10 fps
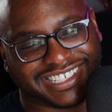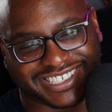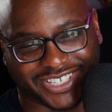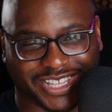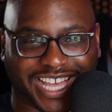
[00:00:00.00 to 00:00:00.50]

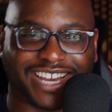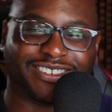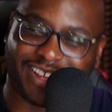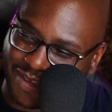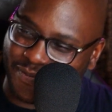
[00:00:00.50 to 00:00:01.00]
so that
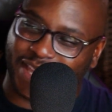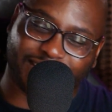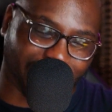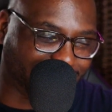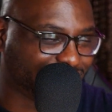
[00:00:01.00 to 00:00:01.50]
it could be
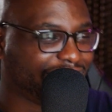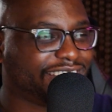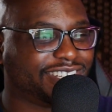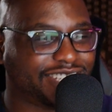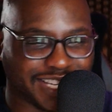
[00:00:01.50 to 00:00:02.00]
like
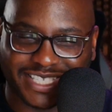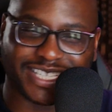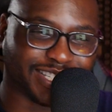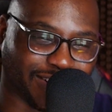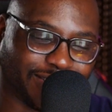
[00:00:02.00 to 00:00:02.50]
just
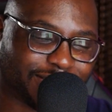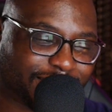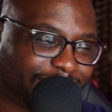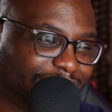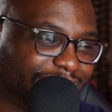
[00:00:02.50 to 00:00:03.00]

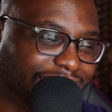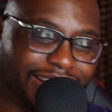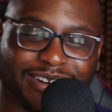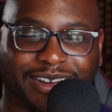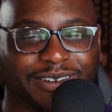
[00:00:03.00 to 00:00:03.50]
desserts. I
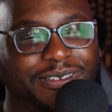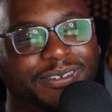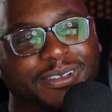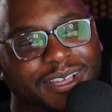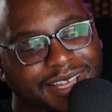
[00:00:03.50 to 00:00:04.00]
don't know.
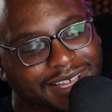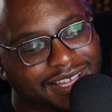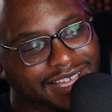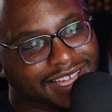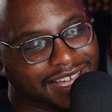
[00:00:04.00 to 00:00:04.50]

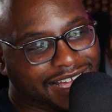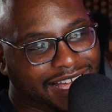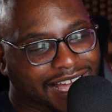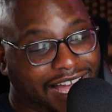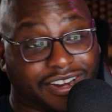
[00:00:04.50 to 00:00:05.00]

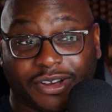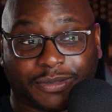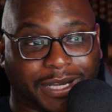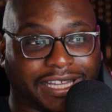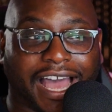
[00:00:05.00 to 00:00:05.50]
I don't know what's
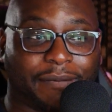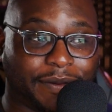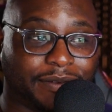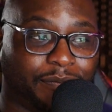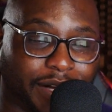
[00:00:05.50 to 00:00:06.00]
about to
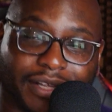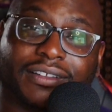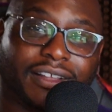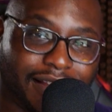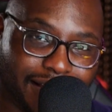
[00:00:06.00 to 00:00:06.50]
happen, but
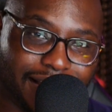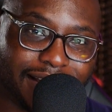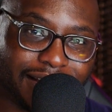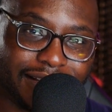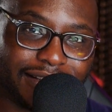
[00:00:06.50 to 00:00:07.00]

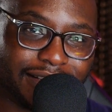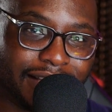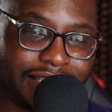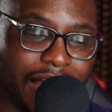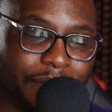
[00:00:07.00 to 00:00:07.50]

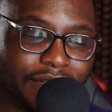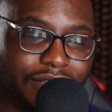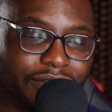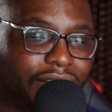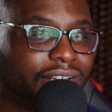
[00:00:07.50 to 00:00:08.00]
let's hop
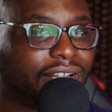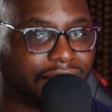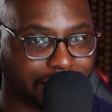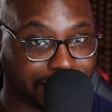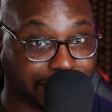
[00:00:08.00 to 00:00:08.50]
into it and
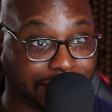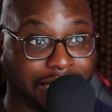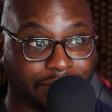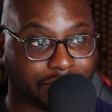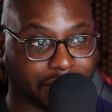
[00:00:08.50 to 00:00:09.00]
let's
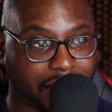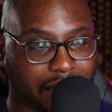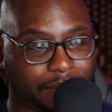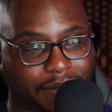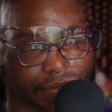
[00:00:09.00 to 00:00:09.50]
see what's going to
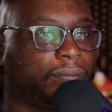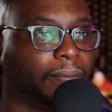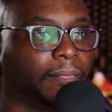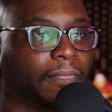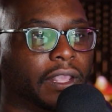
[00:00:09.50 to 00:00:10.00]
happen.
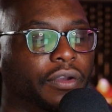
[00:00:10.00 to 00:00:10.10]
Here